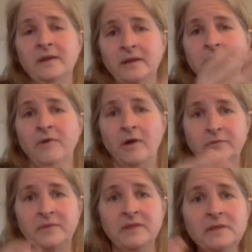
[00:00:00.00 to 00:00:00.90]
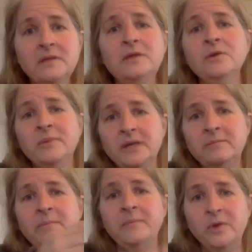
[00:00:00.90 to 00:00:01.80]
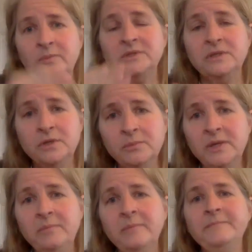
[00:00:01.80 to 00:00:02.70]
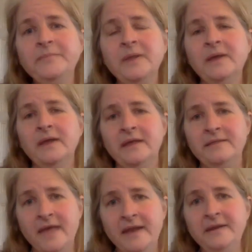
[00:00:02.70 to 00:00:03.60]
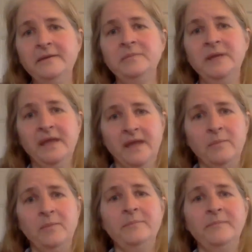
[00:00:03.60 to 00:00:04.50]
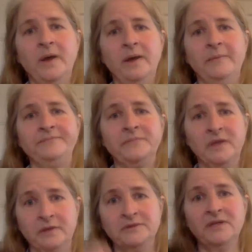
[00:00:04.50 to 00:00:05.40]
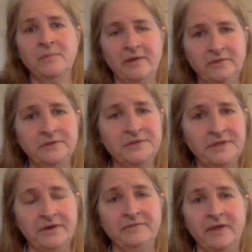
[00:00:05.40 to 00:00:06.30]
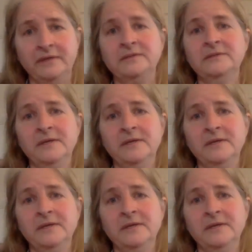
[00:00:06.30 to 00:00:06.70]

evolved within the human to human, and then became, you know, some evolutionary event